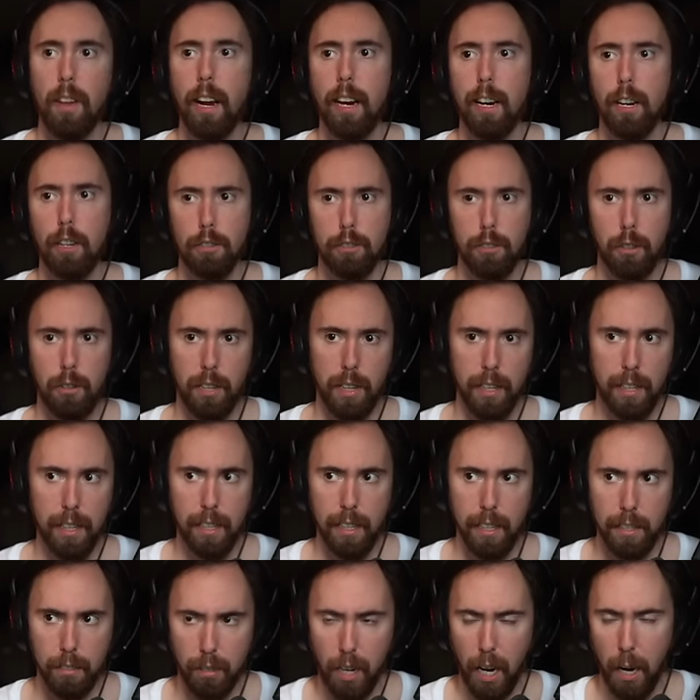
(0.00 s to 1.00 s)
I also think
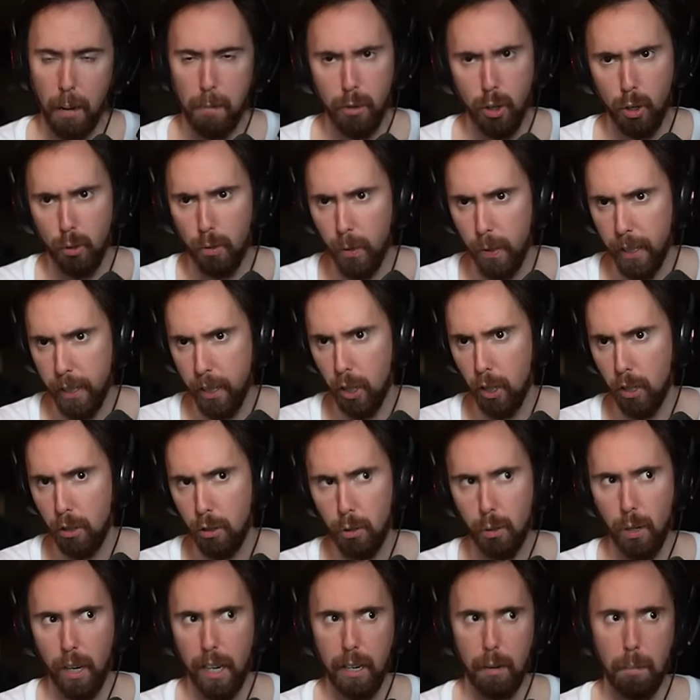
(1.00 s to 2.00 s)
that these games are really good
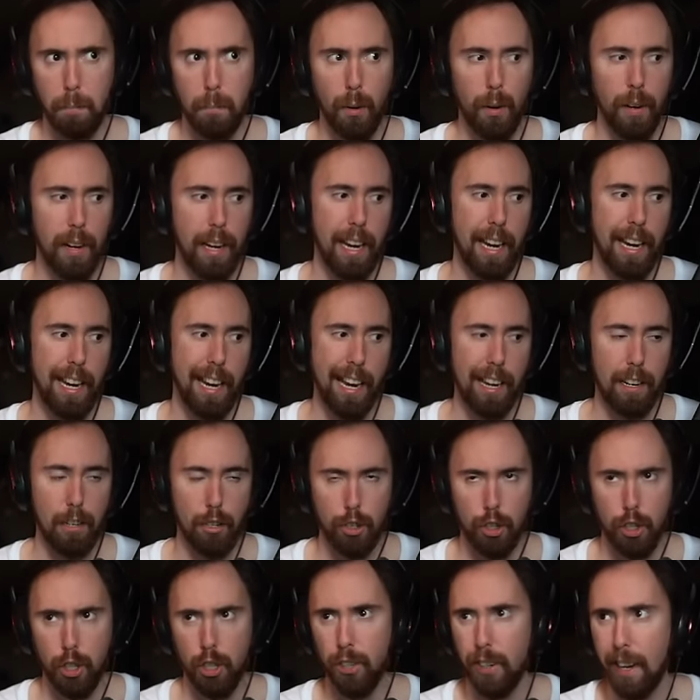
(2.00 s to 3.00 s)
to kind of play and
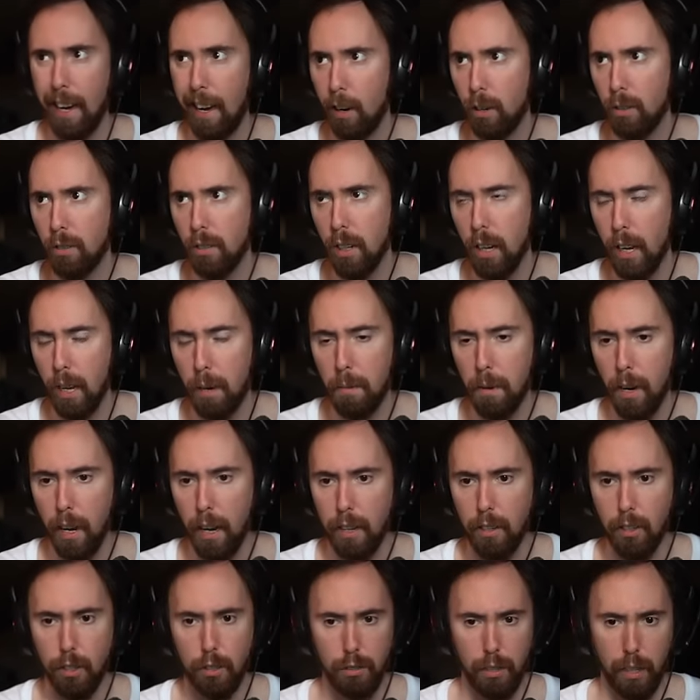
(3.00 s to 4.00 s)
chill out and
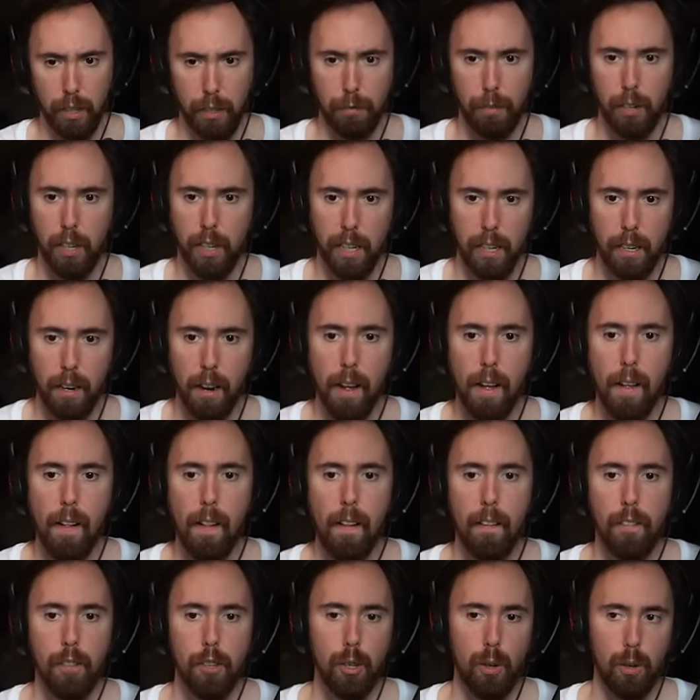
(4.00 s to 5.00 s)
and just like fucking,
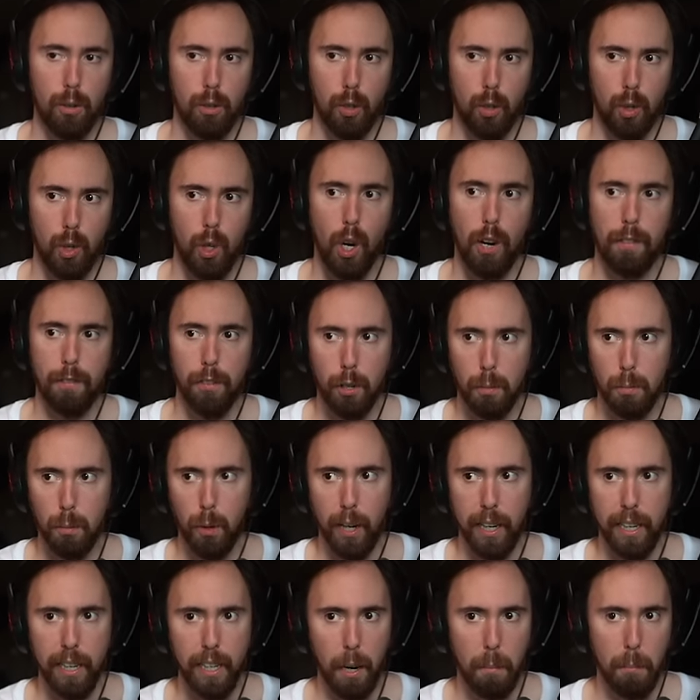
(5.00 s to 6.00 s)
you know, turn off your
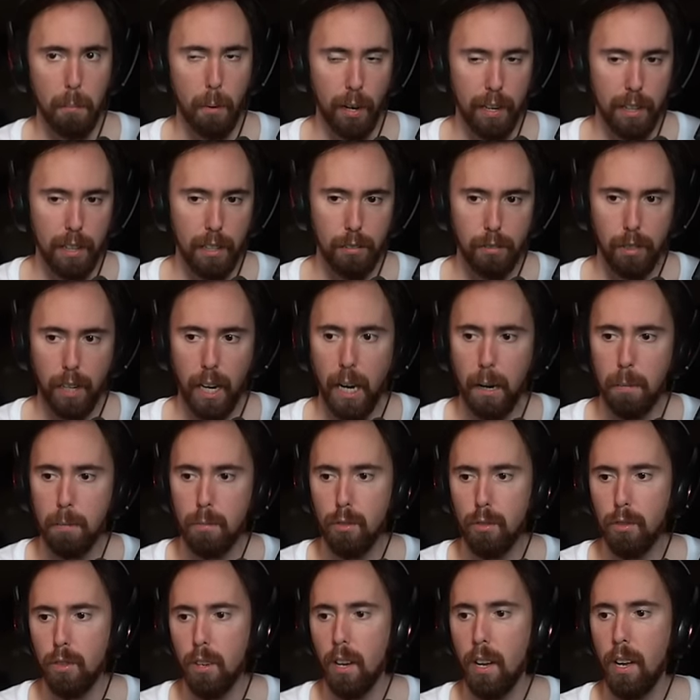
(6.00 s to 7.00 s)
brain and play these
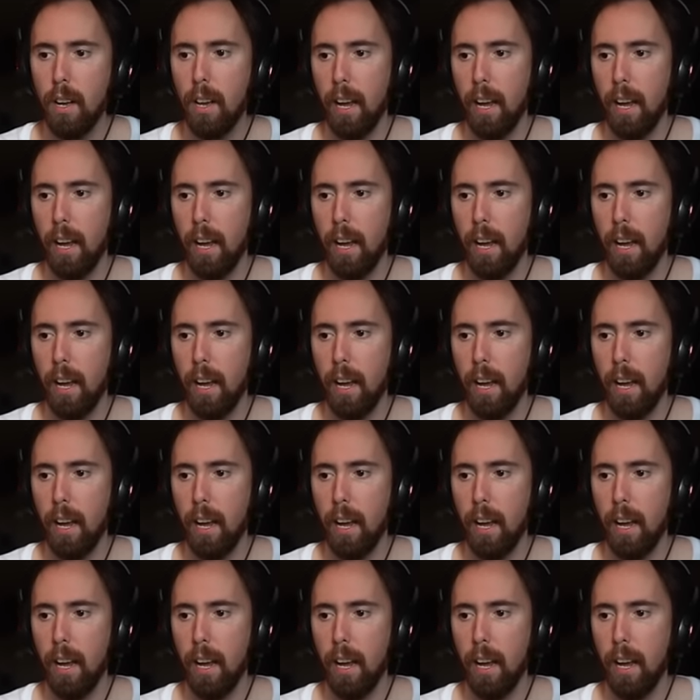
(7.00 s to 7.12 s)
games.